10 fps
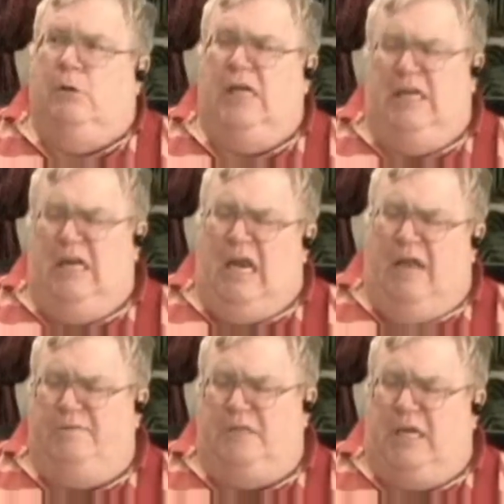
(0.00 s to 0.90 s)
well, you didn't
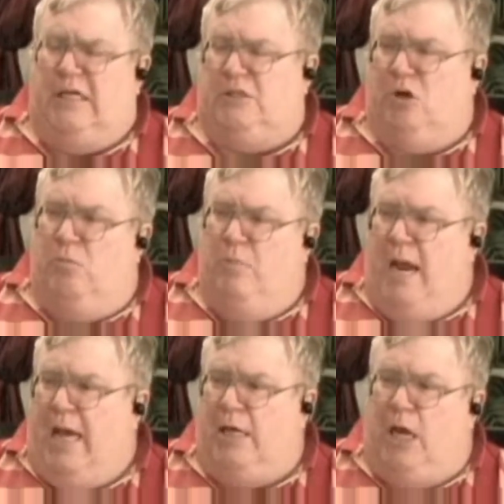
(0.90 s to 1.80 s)
have to get so
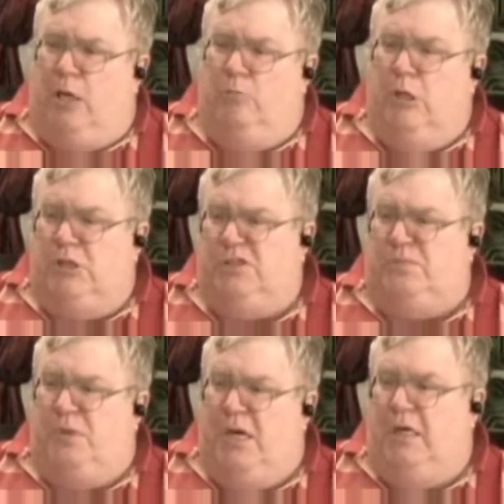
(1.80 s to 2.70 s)
mad at them, they're
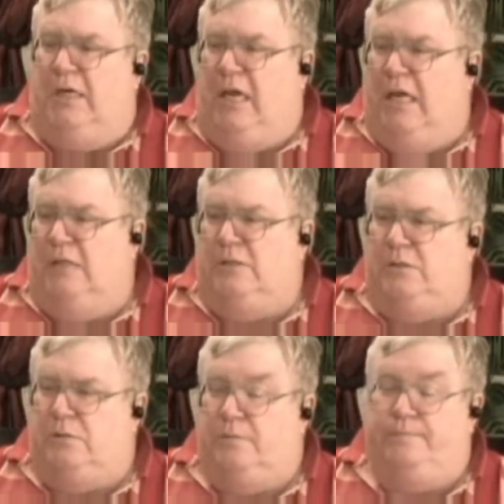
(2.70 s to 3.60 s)
just being
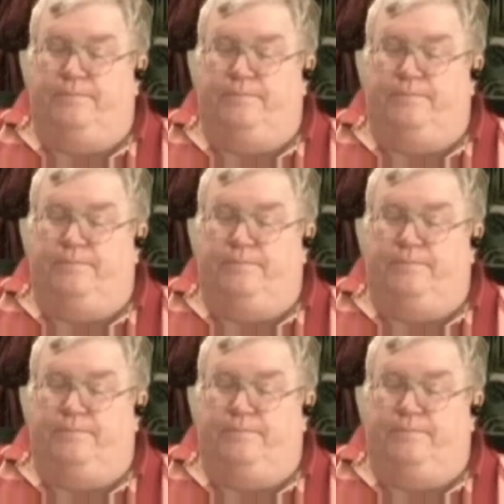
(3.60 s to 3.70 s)
kids.